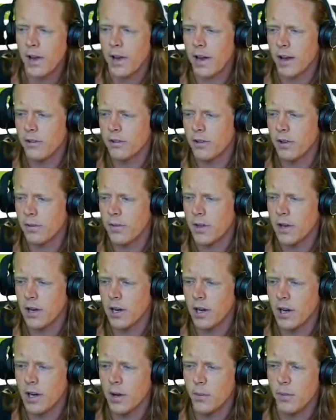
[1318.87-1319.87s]
have something
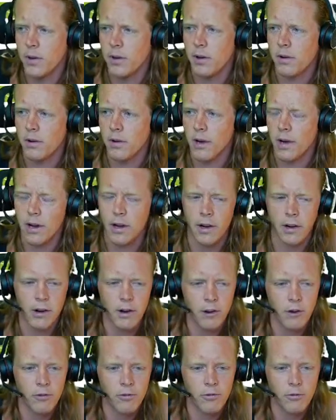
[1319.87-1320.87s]
up
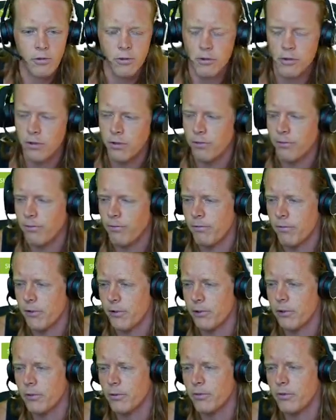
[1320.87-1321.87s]
for
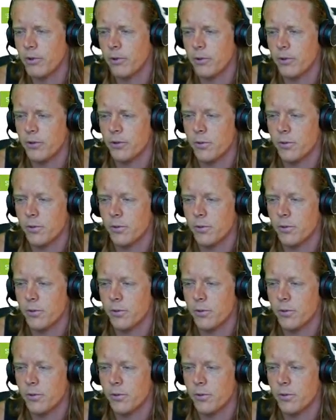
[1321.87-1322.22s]
you folks